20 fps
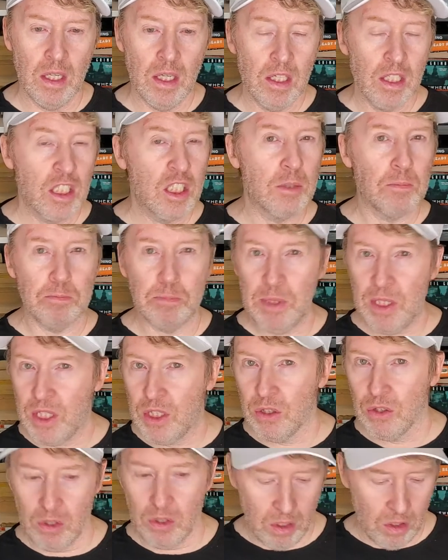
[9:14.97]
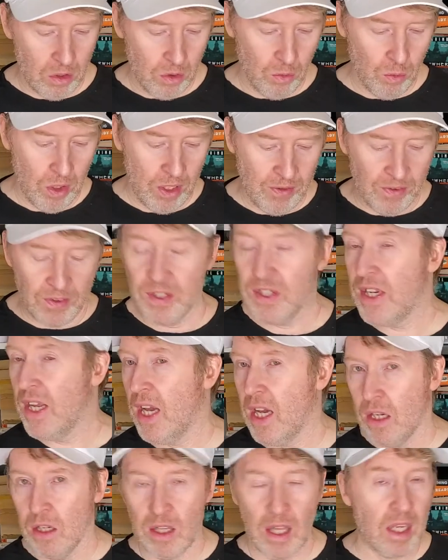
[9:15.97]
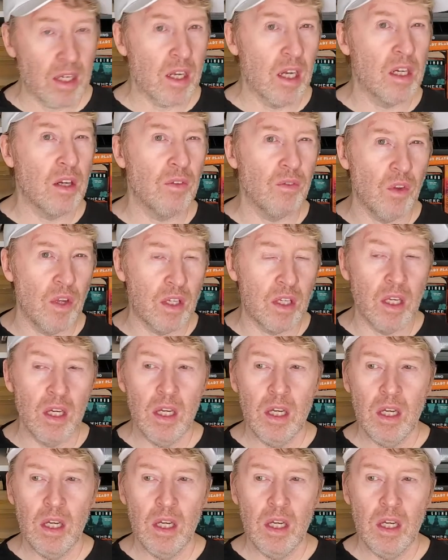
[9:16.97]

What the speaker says: Speaker with the Dead. That kind of like